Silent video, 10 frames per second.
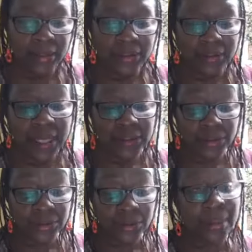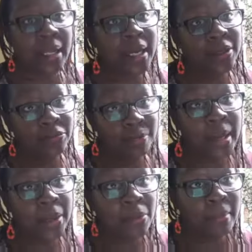So that's also a kind of
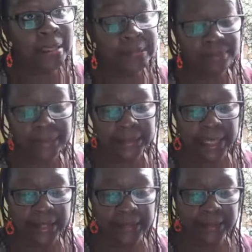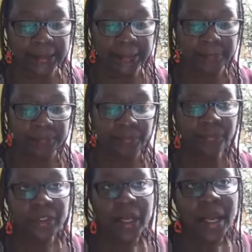biomass mentality.
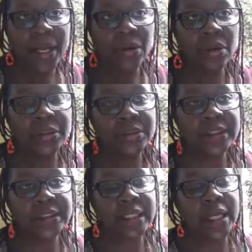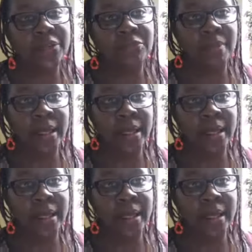And also, this kind of